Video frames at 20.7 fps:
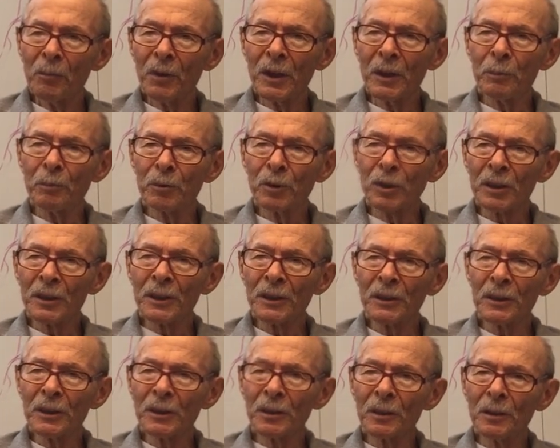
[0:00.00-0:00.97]
people,
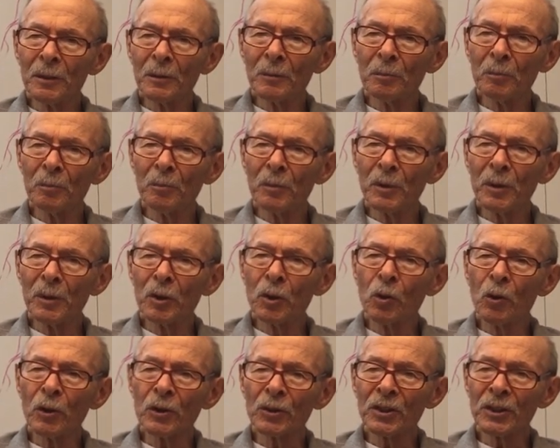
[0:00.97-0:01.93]
in,
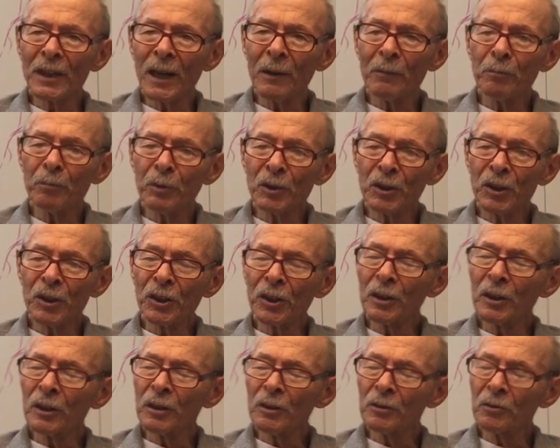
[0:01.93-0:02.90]
because that
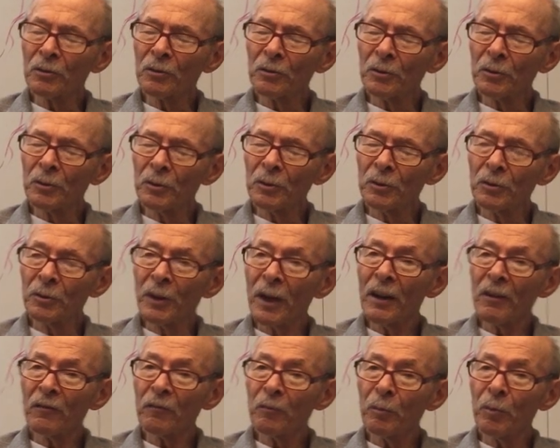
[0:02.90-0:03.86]
particular
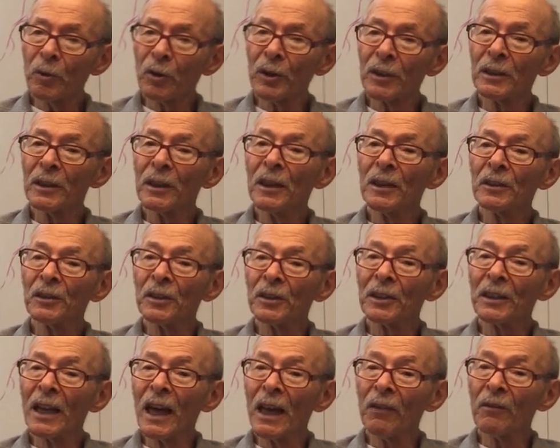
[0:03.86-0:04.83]
draft board
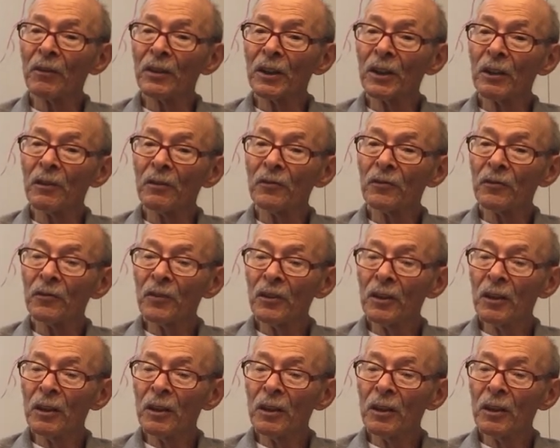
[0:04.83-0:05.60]
didn't have enough